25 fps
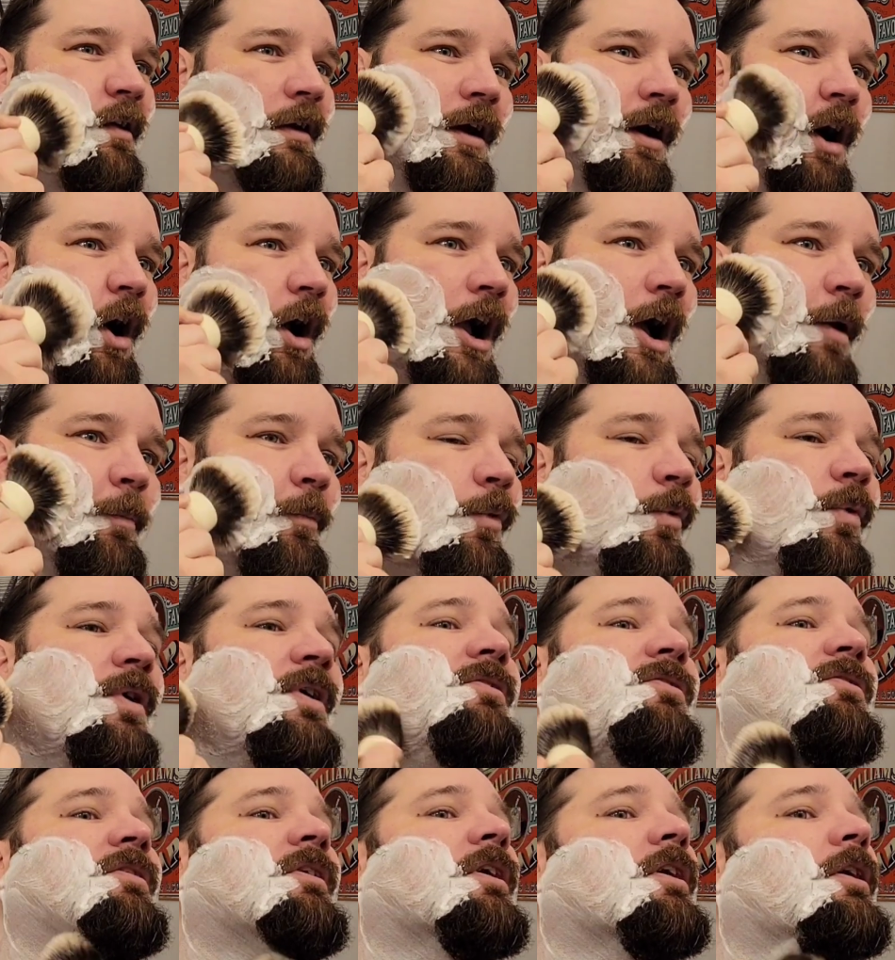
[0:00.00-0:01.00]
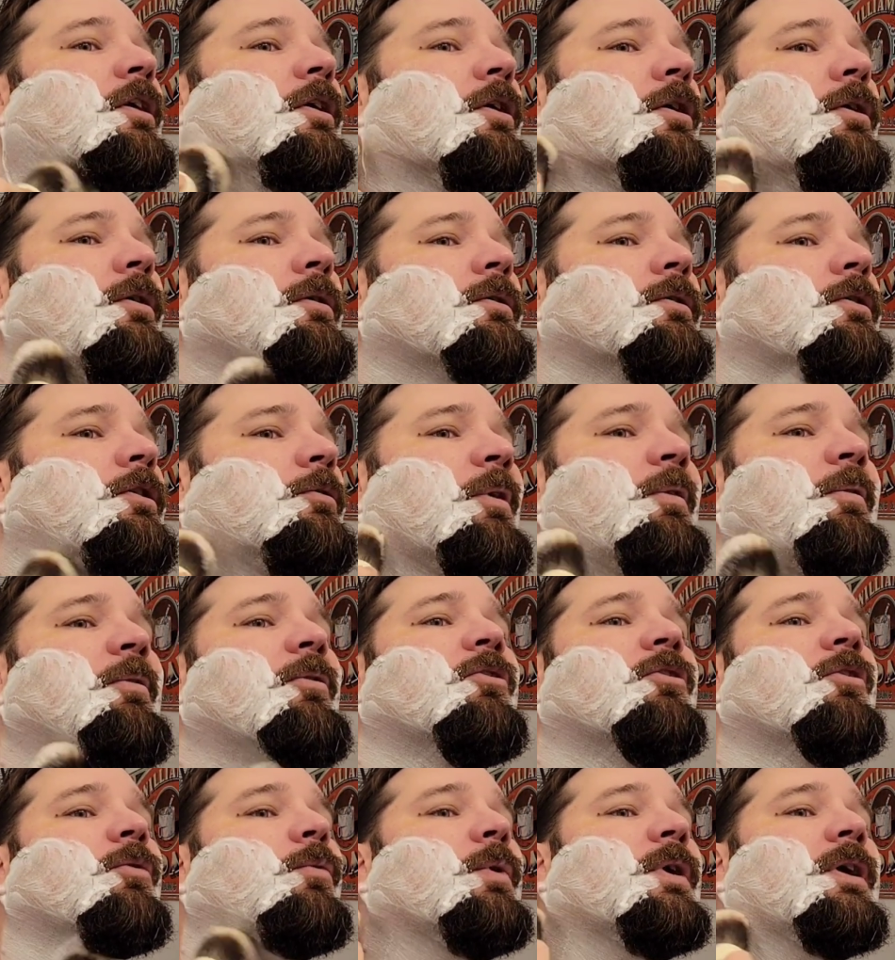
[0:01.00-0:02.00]
a couple weeks ago, maybe it was
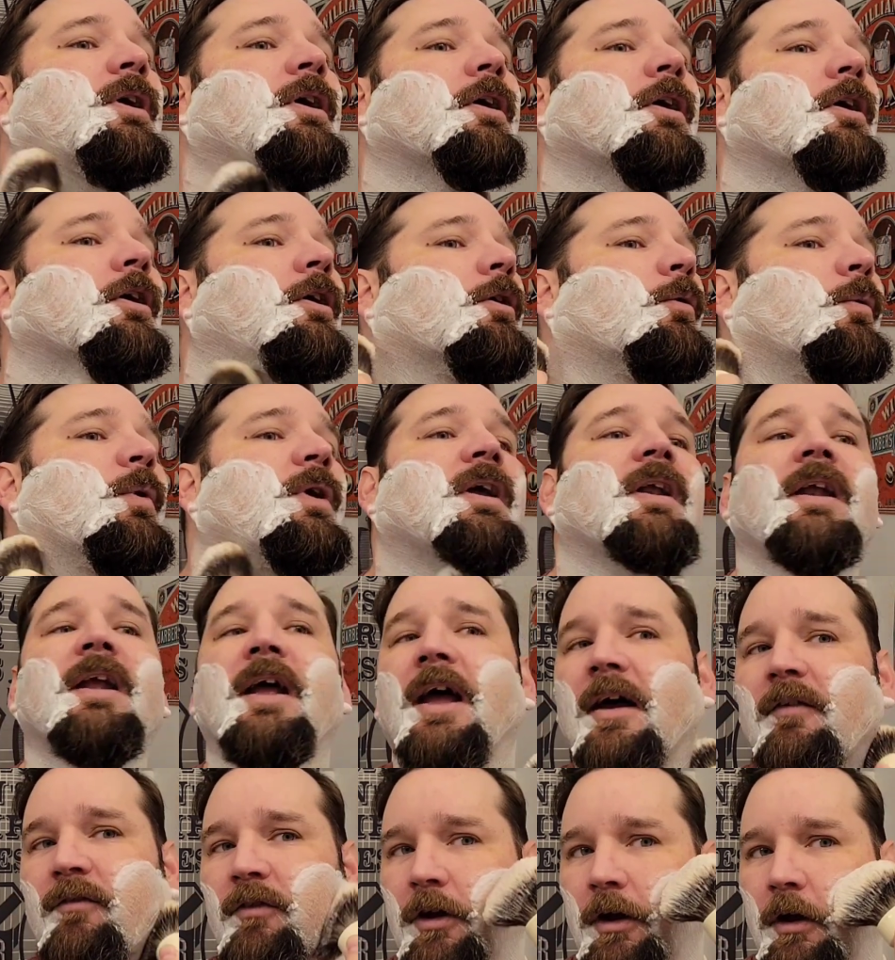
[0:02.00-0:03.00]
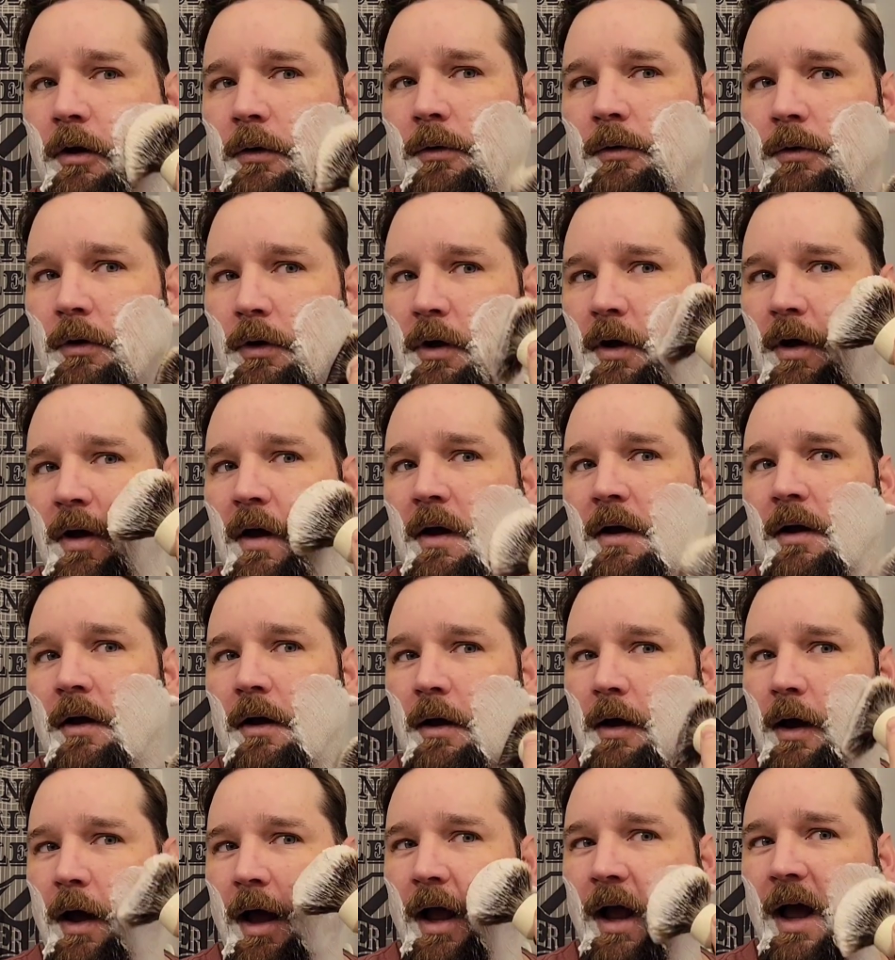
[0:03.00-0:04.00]
a week ago, a week and a half ago,
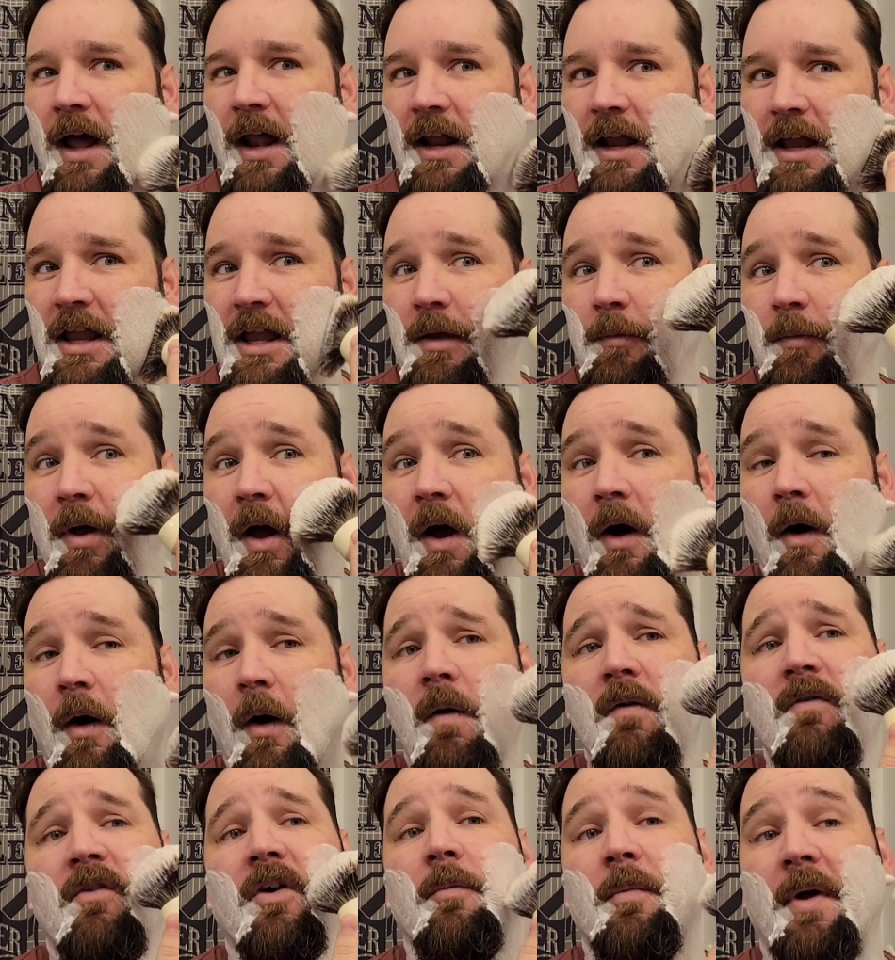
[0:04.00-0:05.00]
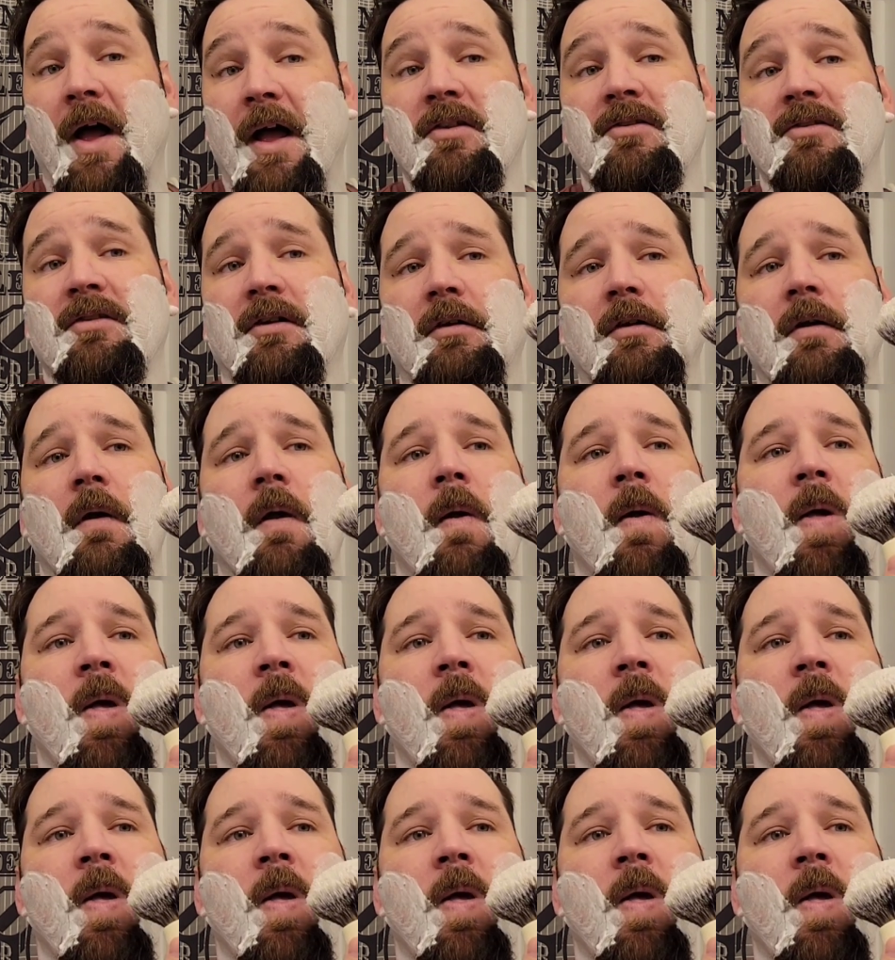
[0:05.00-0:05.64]
I got an email from Henson